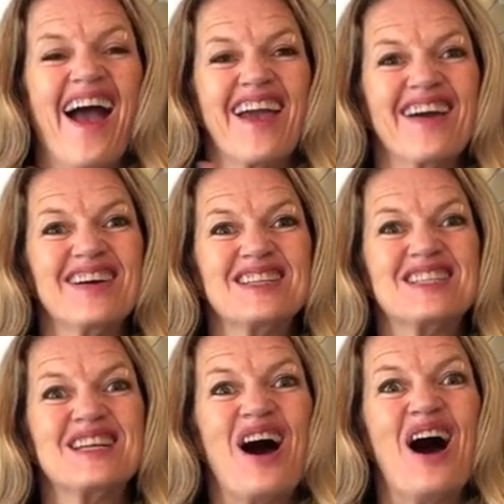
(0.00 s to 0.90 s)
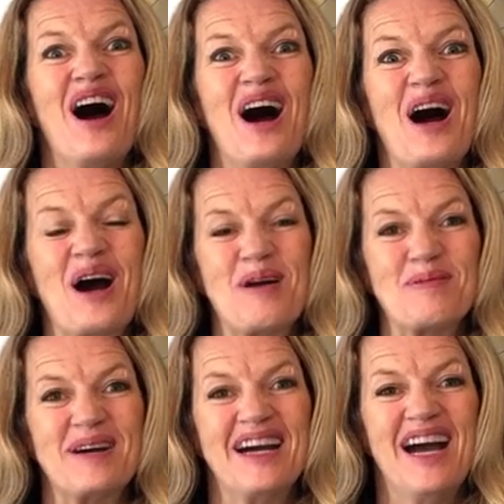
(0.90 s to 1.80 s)
Good
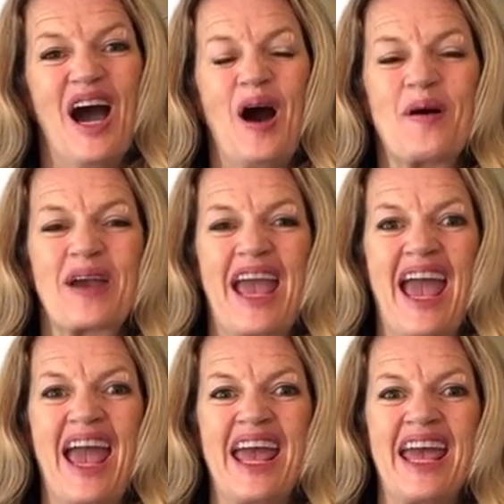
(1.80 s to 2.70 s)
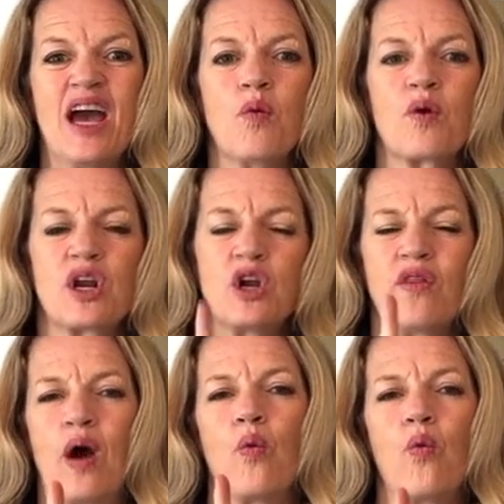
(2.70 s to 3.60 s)
job. Okay, we're gonna do
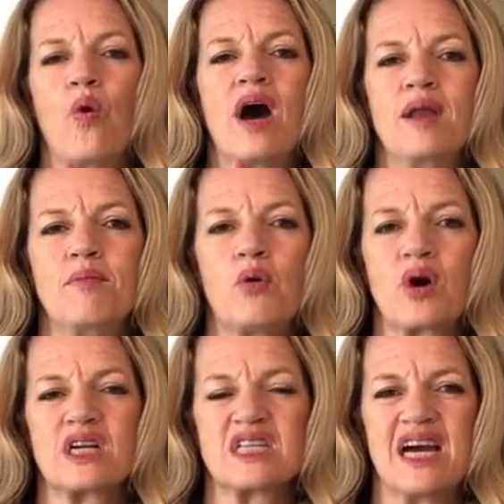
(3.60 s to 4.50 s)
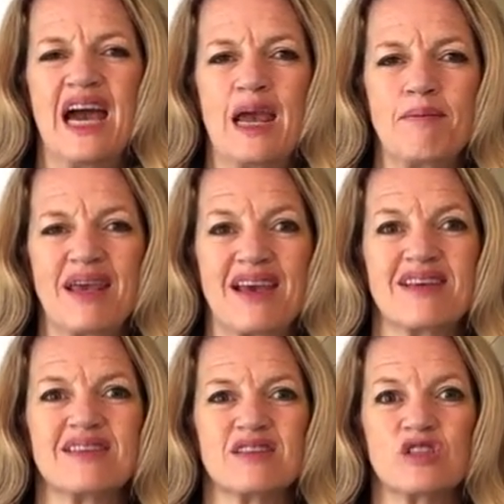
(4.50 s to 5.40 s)
that one more time
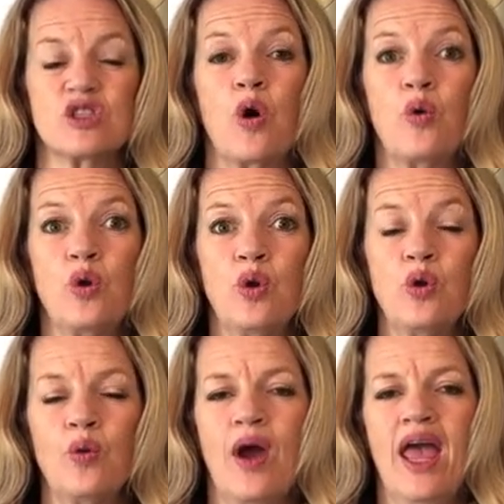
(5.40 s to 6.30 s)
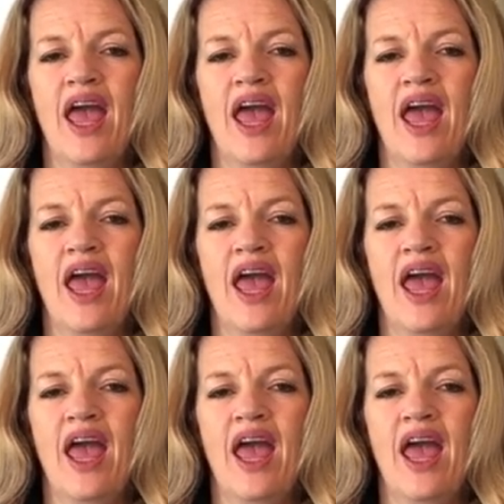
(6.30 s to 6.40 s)
because it's so new